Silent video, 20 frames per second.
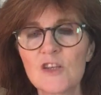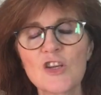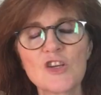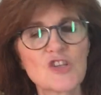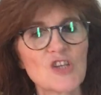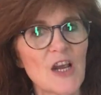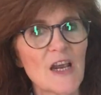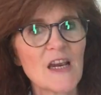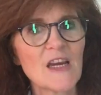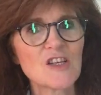To
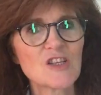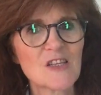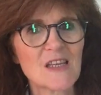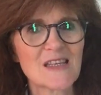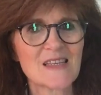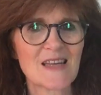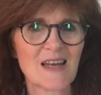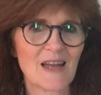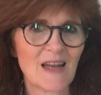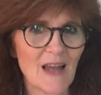change
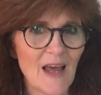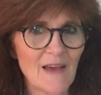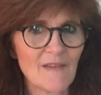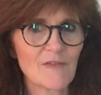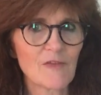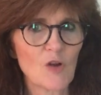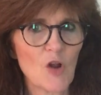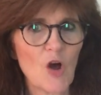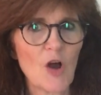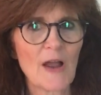this
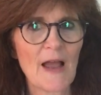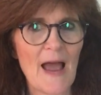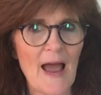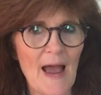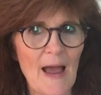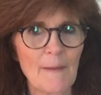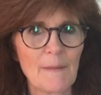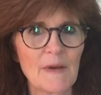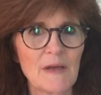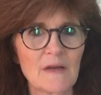lifelong
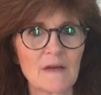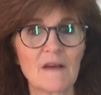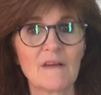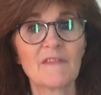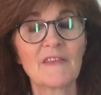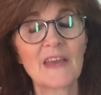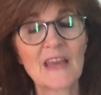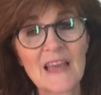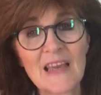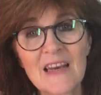habit
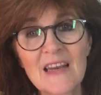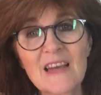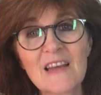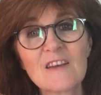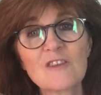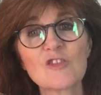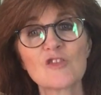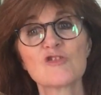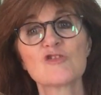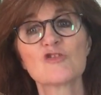of
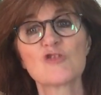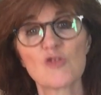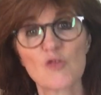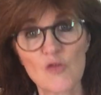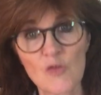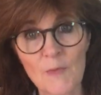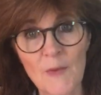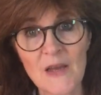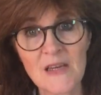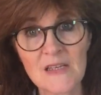eating to
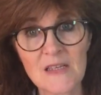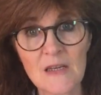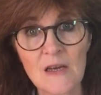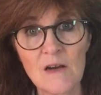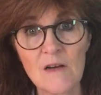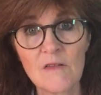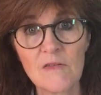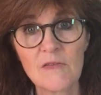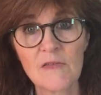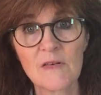soothe
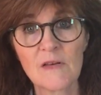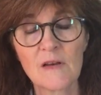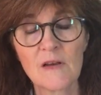myself,